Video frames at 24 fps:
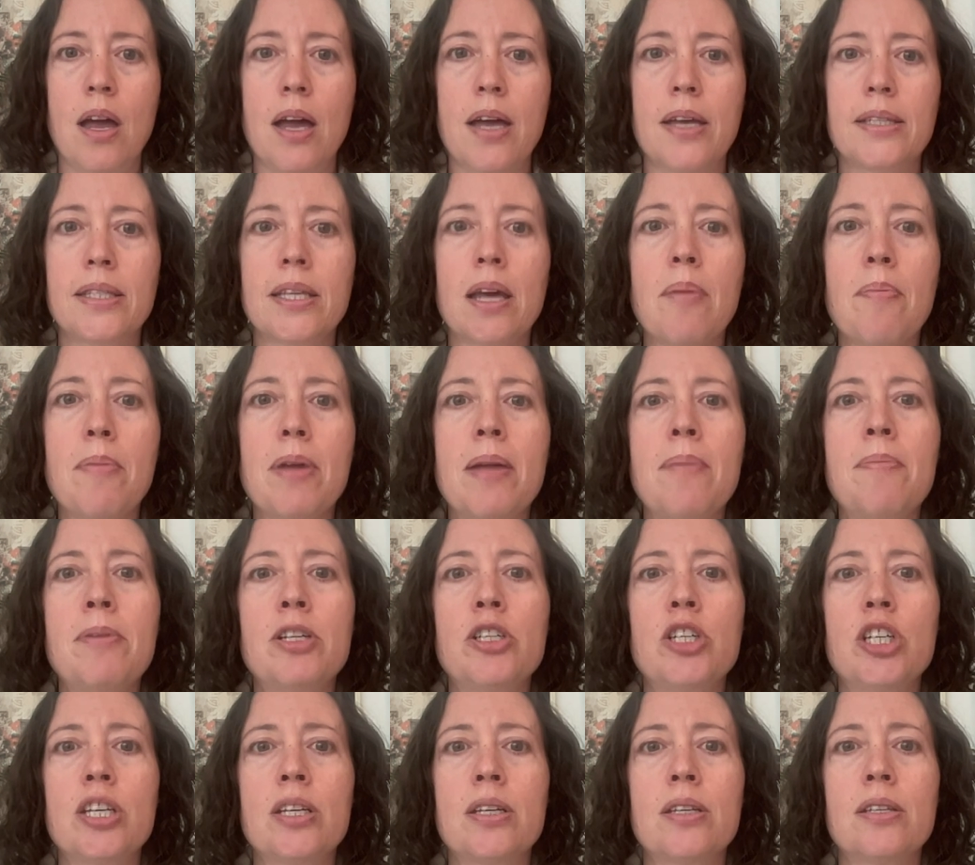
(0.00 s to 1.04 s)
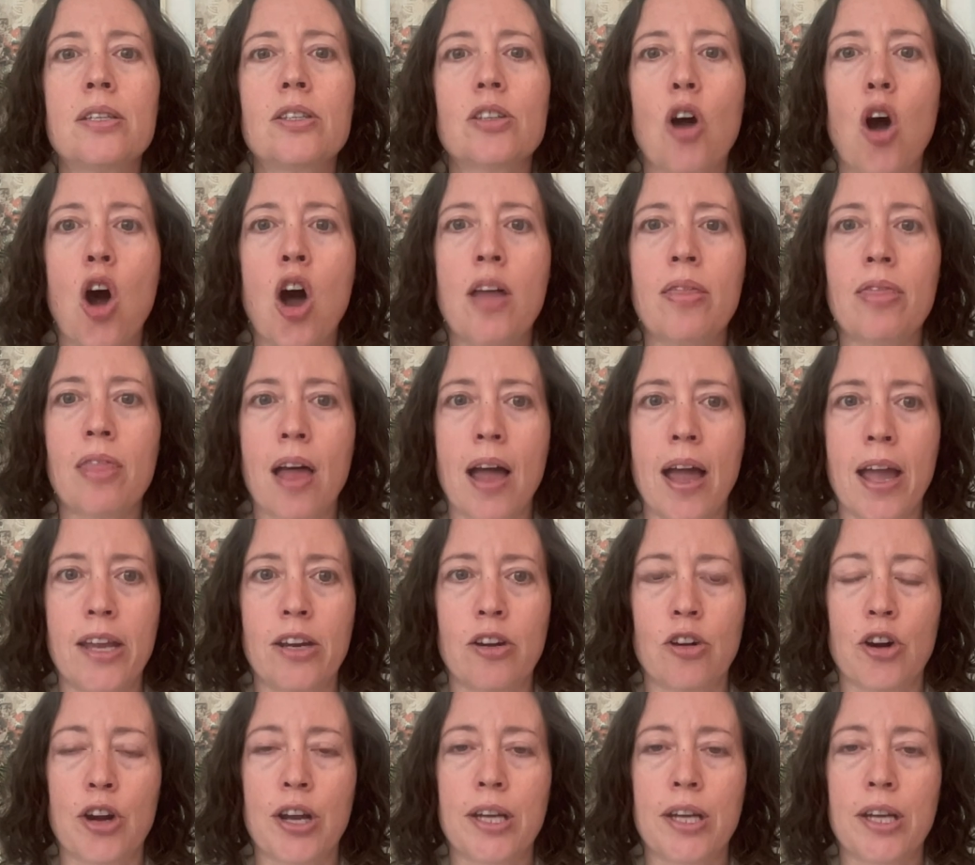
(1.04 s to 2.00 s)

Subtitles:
Some images online are